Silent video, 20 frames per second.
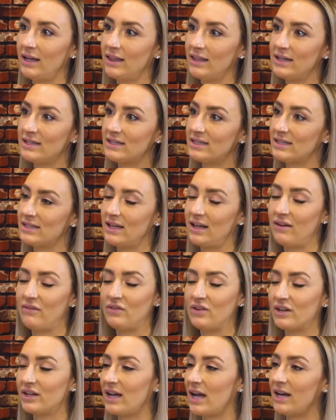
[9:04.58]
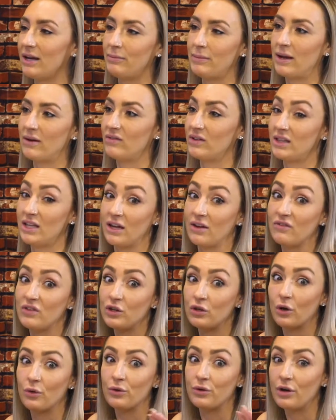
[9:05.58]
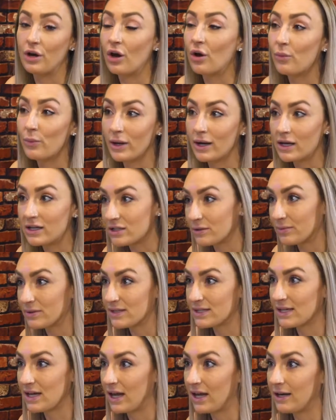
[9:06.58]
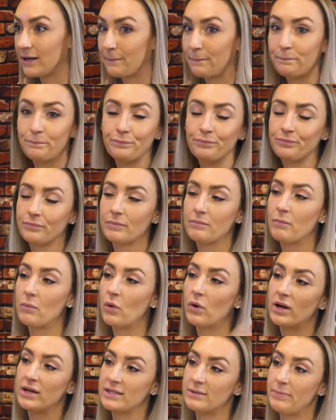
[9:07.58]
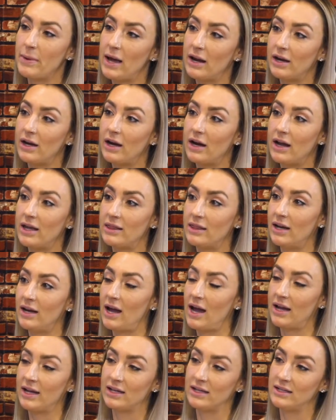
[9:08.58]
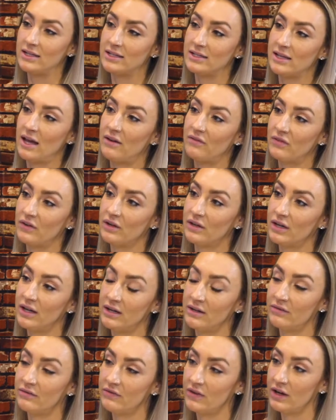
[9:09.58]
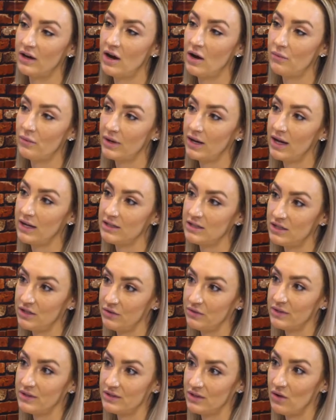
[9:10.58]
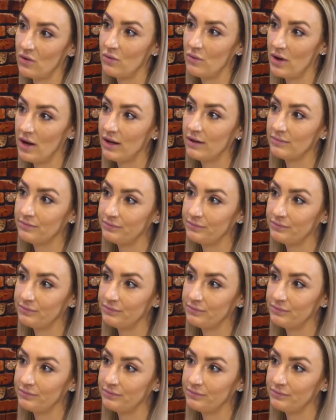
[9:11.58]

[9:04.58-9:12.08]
at least if you're getting me everything, if you don't know 100%, more is better and then i can decipher and figure out what i do and don't want